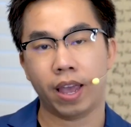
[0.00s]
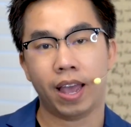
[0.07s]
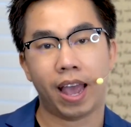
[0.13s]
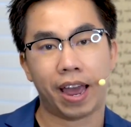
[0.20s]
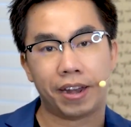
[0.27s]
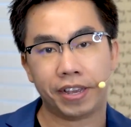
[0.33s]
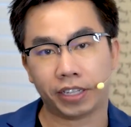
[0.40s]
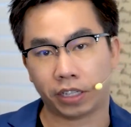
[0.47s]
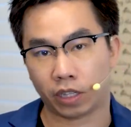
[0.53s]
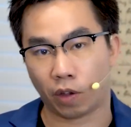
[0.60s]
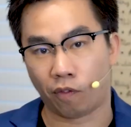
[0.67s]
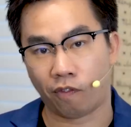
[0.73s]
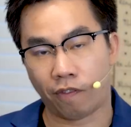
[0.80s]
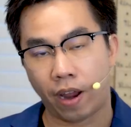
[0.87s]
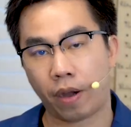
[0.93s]
And this is a
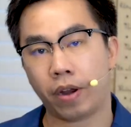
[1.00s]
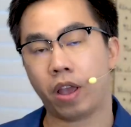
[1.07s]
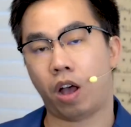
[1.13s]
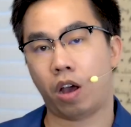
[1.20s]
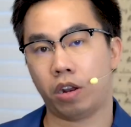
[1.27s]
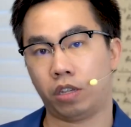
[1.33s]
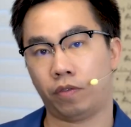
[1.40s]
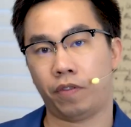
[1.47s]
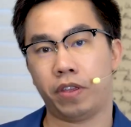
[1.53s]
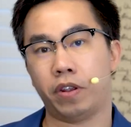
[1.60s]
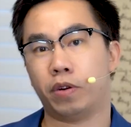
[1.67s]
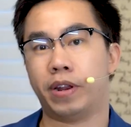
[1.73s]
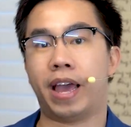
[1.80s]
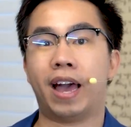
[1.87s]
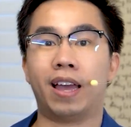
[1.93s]
very honest
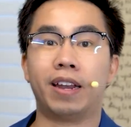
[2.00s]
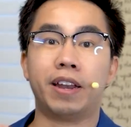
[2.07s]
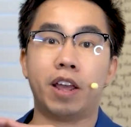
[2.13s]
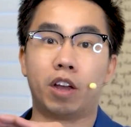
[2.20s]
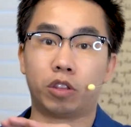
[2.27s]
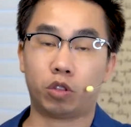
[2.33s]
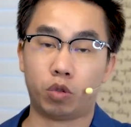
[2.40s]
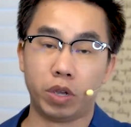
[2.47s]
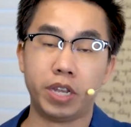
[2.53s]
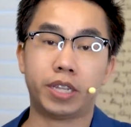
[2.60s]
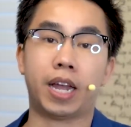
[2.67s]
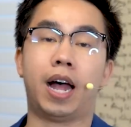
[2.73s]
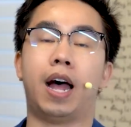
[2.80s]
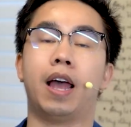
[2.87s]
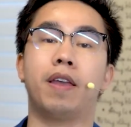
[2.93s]
video that there are three
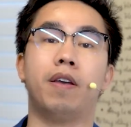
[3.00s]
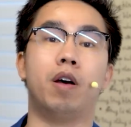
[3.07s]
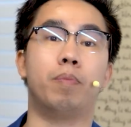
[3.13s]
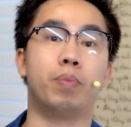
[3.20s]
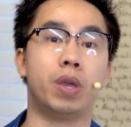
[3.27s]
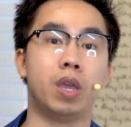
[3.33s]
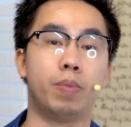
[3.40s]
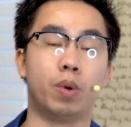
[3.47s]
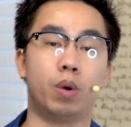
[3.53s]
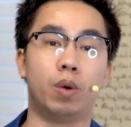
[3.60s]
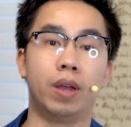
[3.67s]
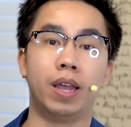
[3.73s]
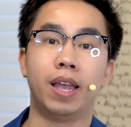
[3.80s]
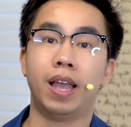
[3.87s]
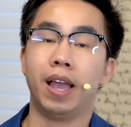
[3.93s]
types of people